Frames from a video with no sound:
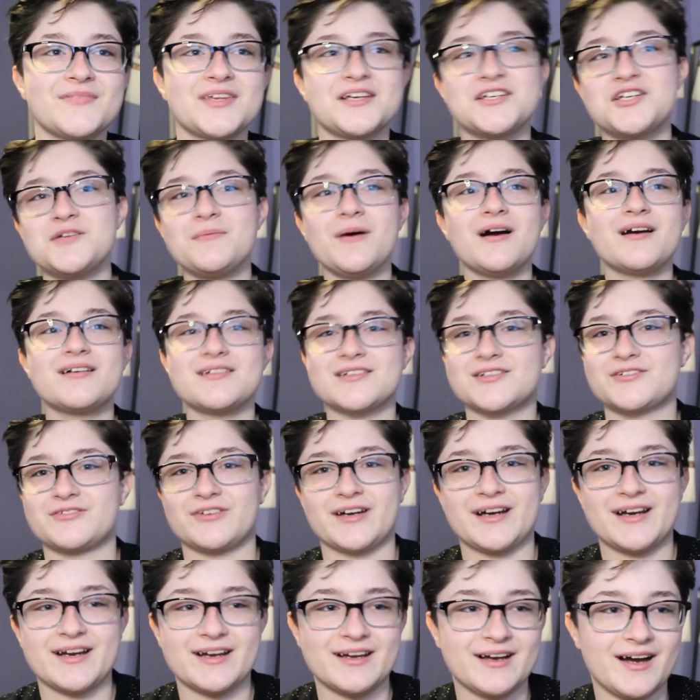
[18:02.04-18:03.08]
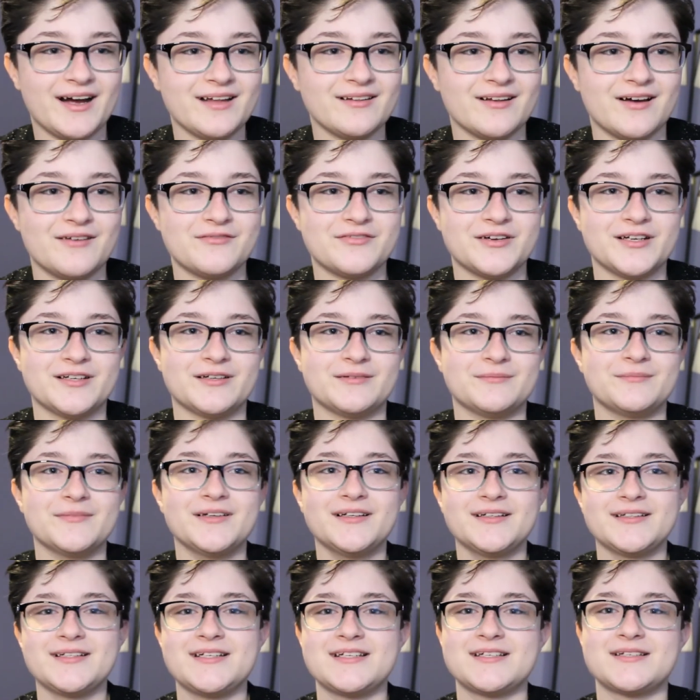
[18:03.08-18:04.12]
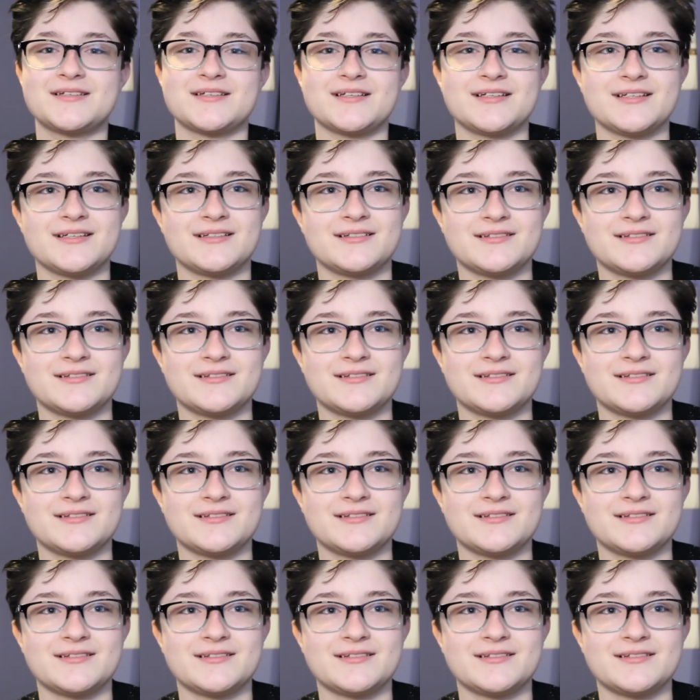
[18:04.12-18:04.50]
Chewbacca's great. I love him. He's